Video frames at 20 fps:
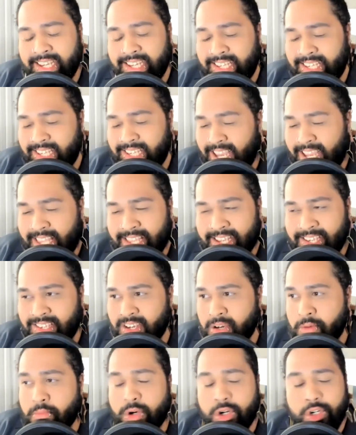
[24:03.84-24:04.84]
say this,
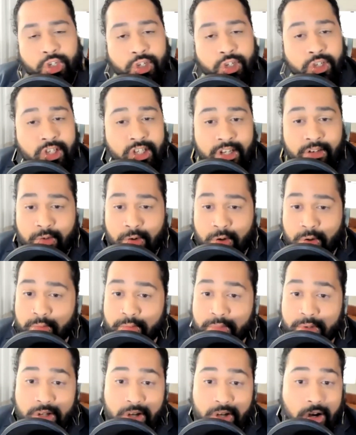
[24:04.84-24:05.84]
emergency
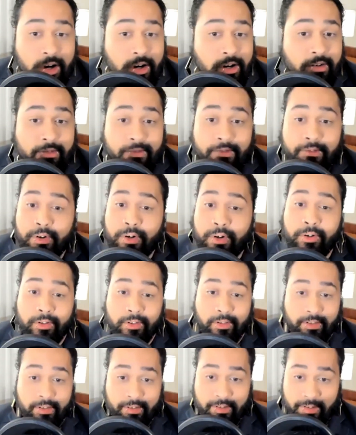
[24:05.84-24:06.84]
rooms are
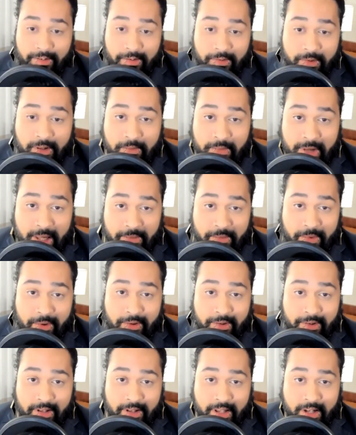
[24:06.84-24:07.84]
full with
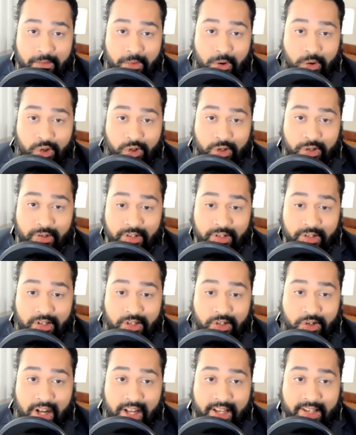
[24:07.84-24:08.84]
people in emotional
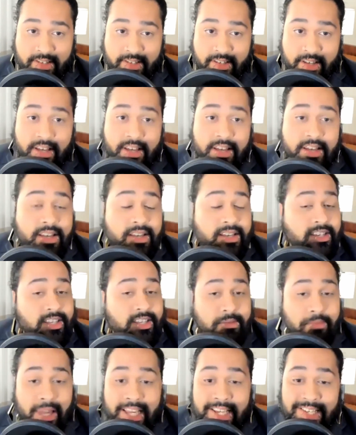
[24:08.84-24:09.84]
distress.
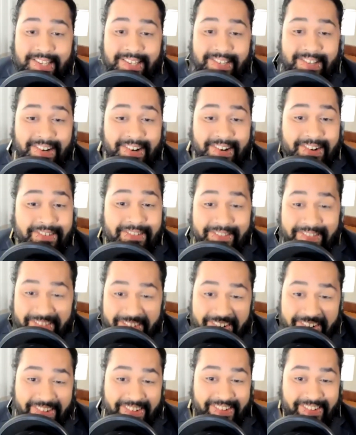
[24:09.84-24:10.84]
Spaces are
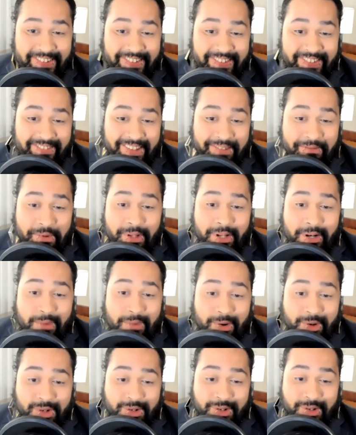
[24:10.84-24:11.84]
full with people in
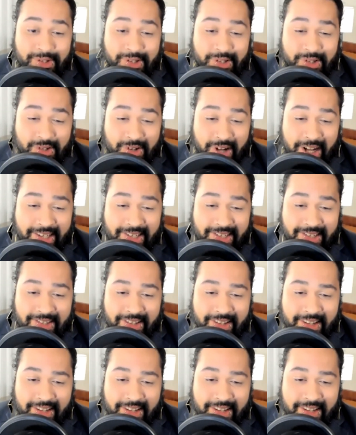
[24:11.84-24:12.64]
emotional distress.